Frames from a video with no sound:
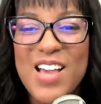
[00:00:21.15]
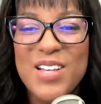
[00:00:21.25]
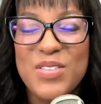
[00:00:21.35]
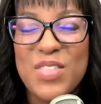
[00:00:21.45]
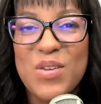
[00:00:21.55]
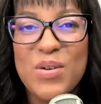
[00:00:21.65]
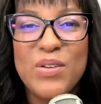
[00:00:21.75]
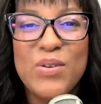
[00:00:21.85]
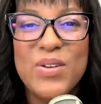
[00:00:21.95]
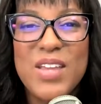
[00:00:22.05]
so that you
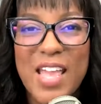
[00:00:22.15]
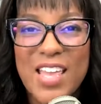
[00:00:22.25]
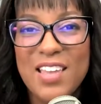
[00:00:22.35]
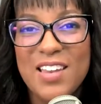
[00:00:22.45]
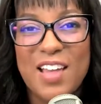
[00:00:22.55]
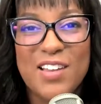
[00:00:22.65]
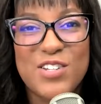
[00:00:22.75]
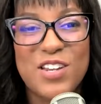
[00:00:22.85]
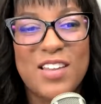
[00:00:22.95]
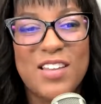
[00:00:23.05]
can create
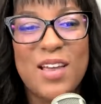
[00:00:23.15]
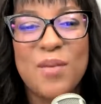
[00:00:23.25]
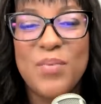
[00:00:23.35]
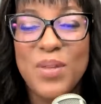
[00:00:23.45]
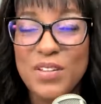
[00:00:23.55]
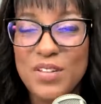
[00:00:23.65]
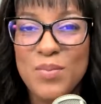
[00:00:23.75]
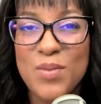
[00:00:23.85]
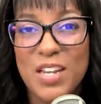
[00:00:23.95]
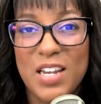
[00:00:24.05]
connection, build
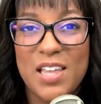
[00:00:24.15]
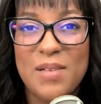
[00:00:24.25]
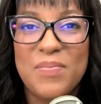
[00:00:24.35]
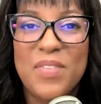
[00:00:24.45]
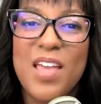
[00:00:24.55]
community,